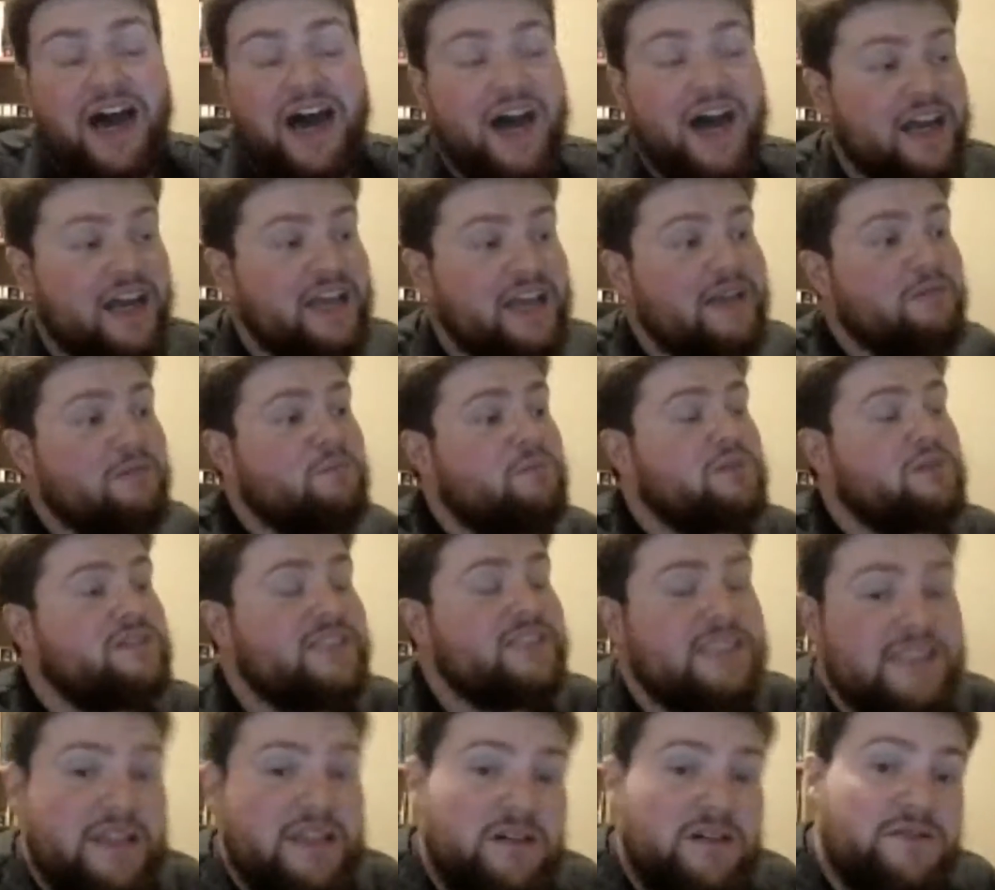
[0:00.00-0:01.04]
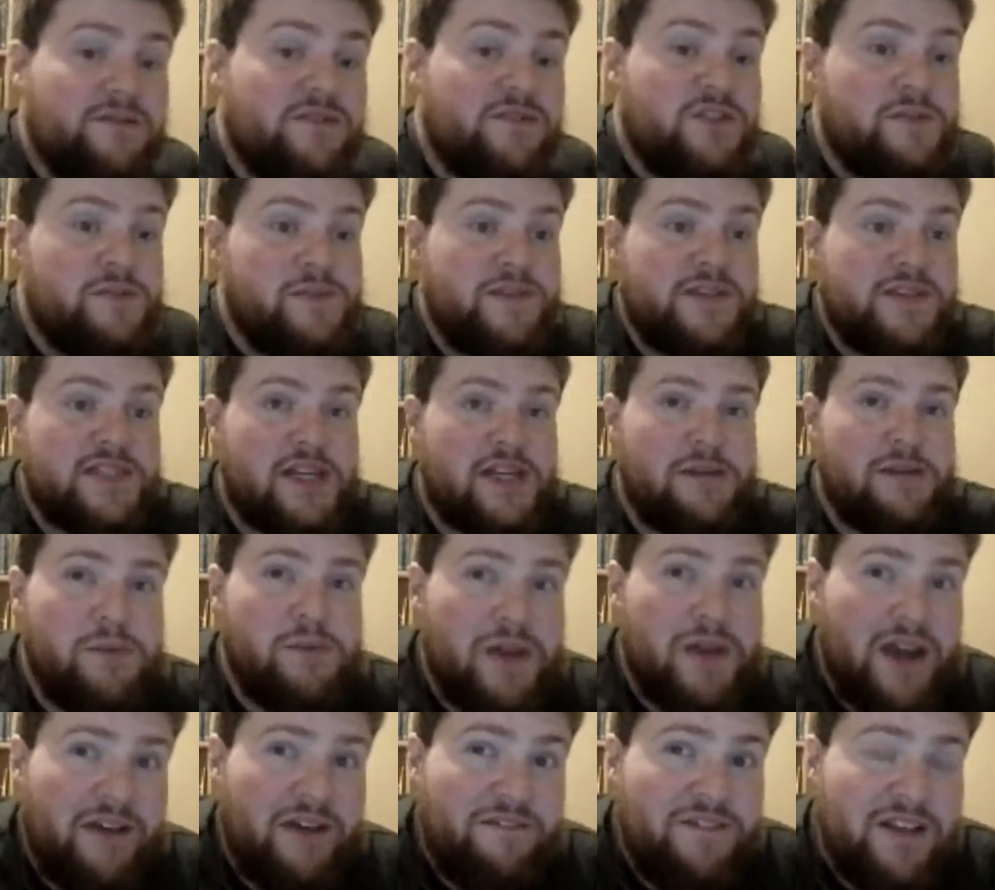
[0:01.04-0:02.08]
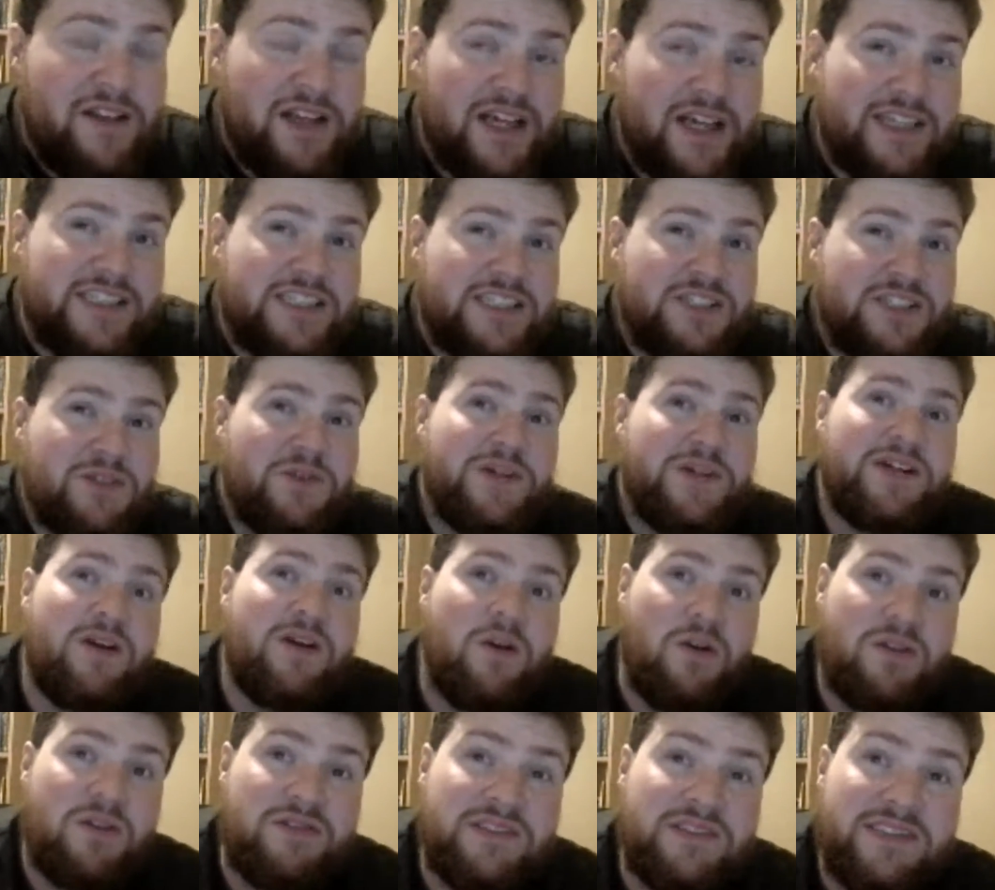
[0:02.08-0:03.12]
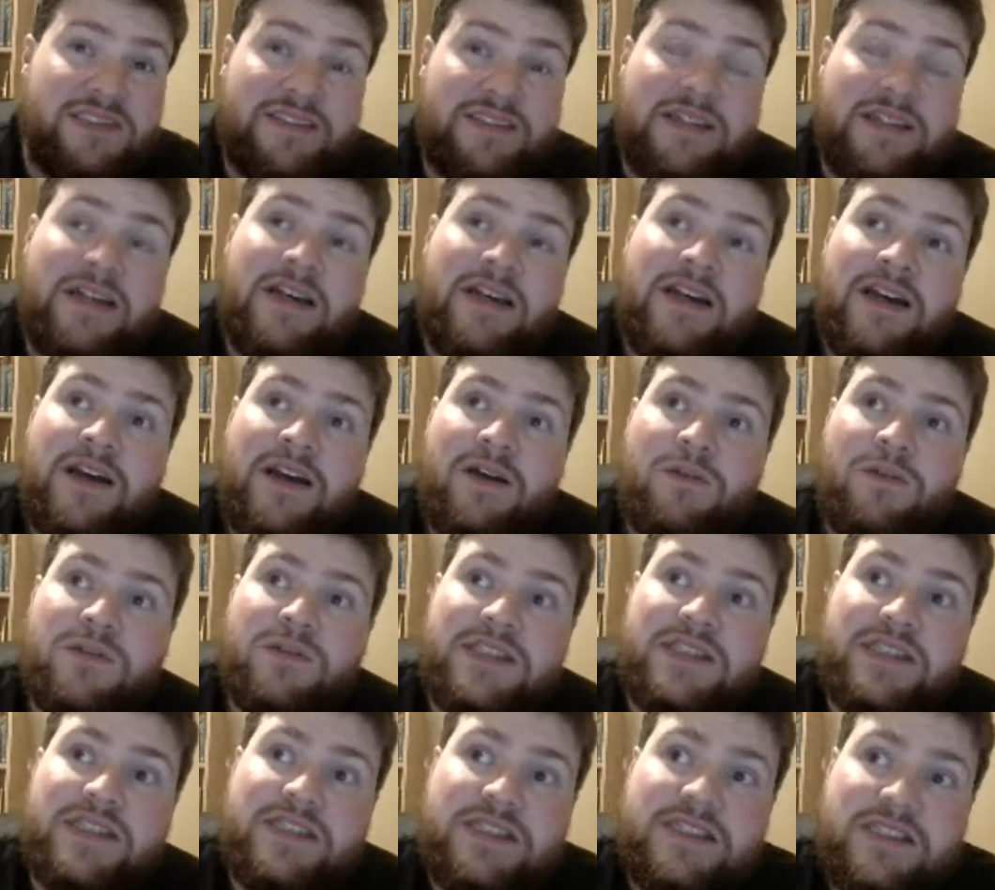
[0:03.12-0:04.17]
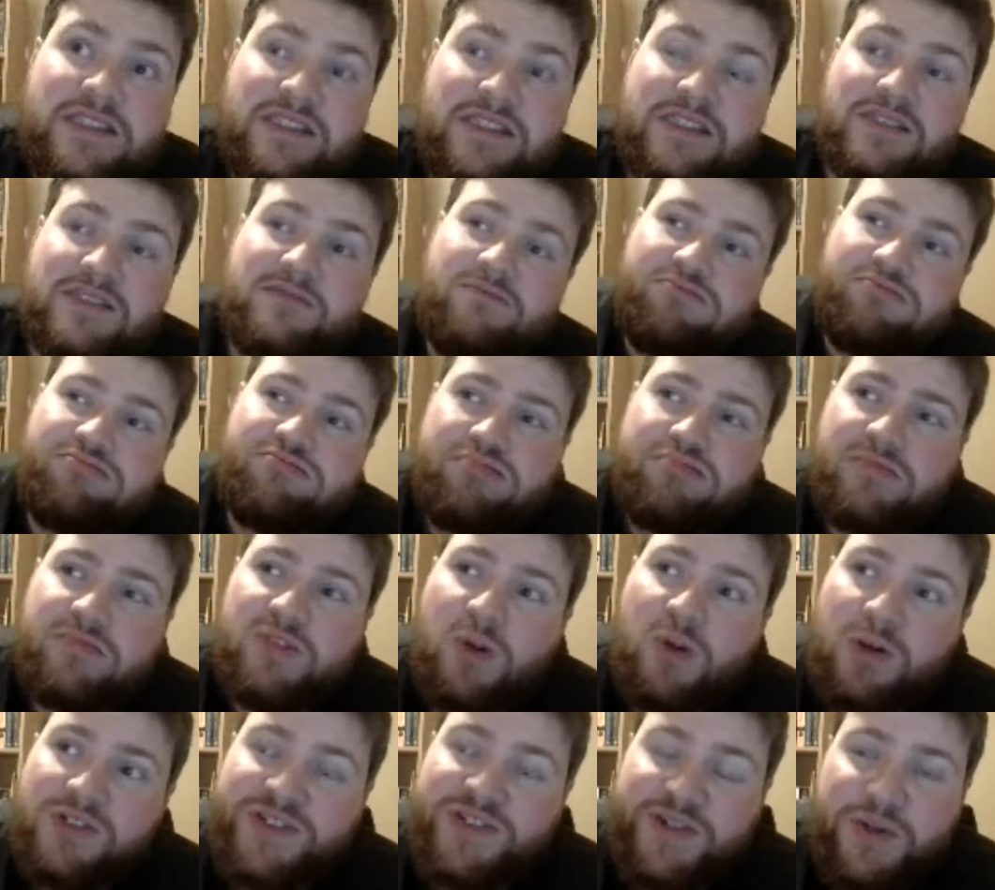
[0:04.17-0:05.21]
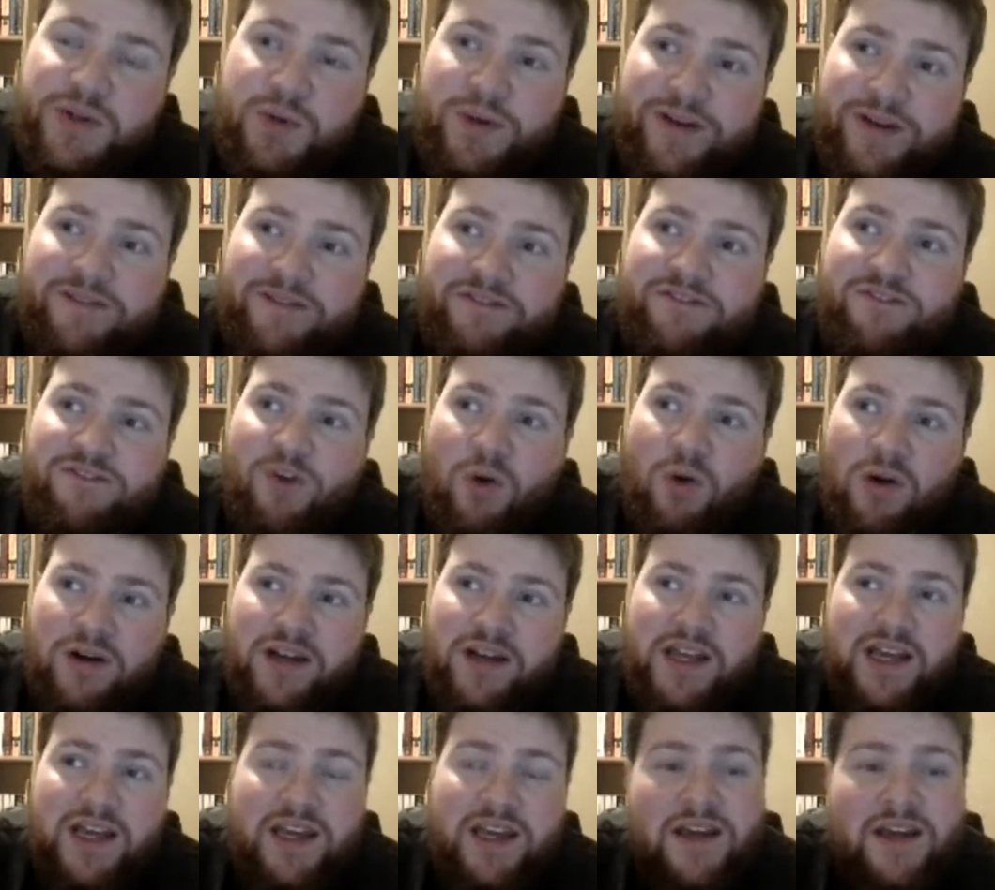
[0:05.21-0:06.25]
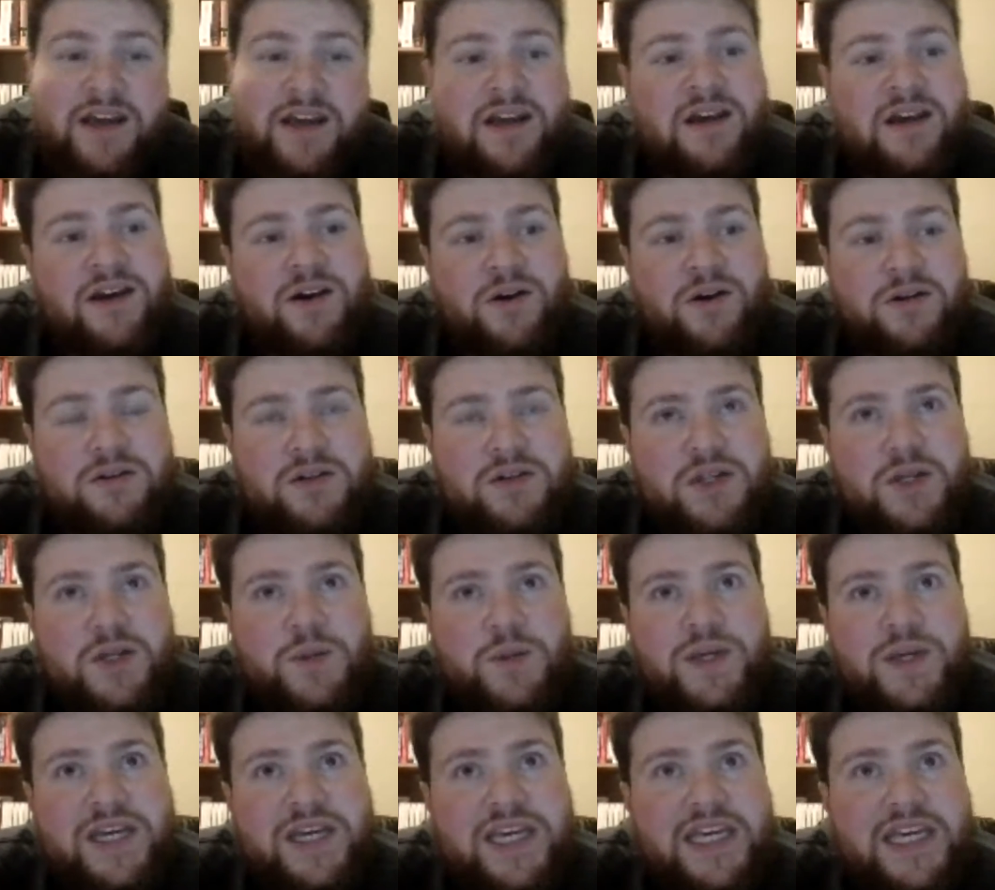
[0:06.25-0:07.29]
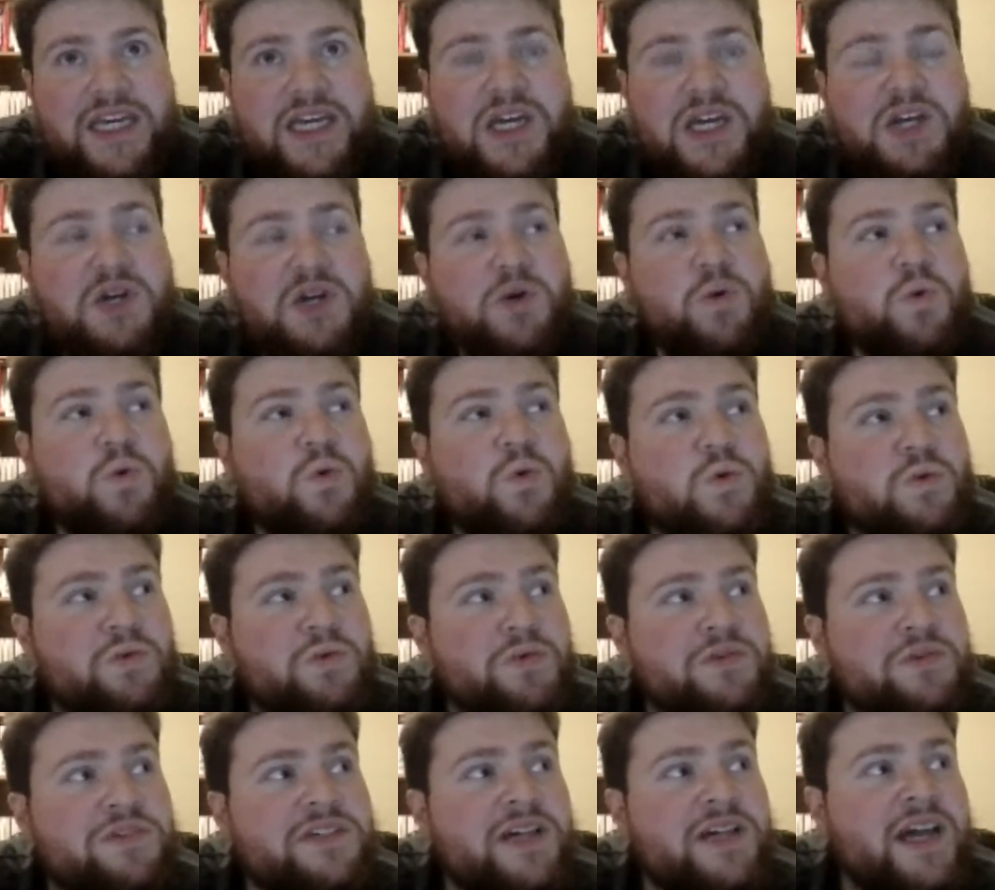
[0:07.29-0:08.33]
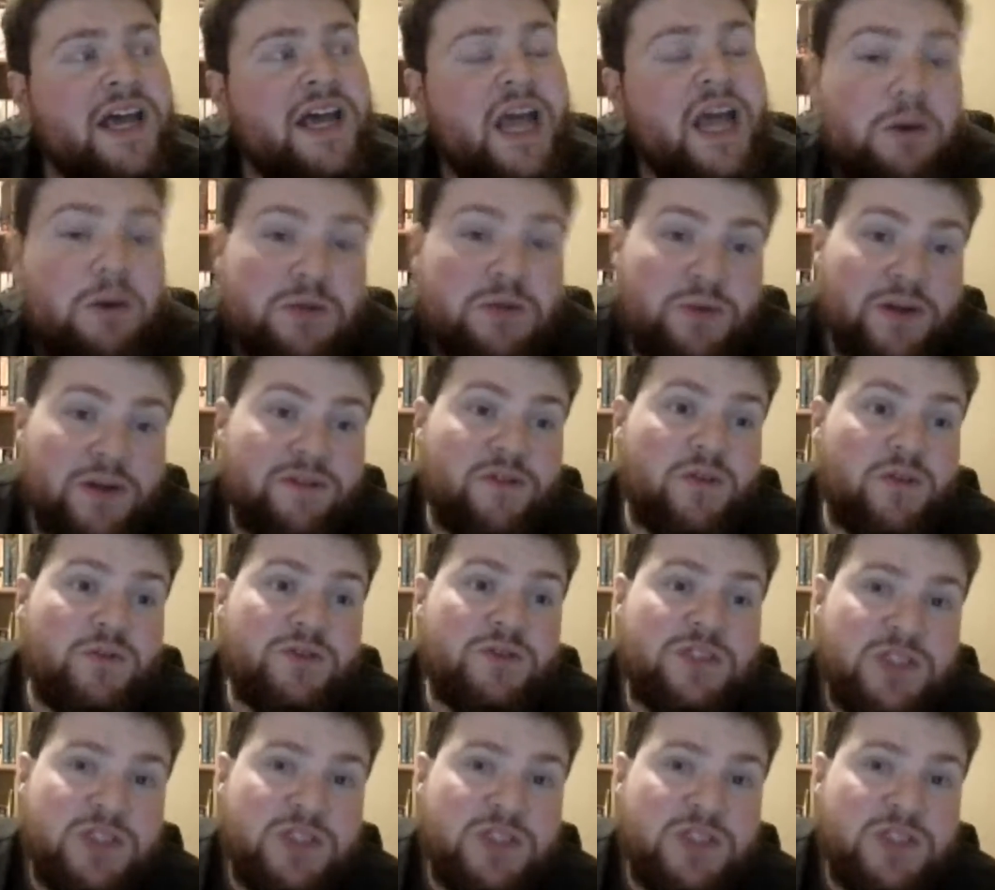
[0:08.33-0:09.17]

I bloody love Tomb of the Cybermen. I feel like I saw it on, was it this Doctor Who at 40 on UK Gold? It was one of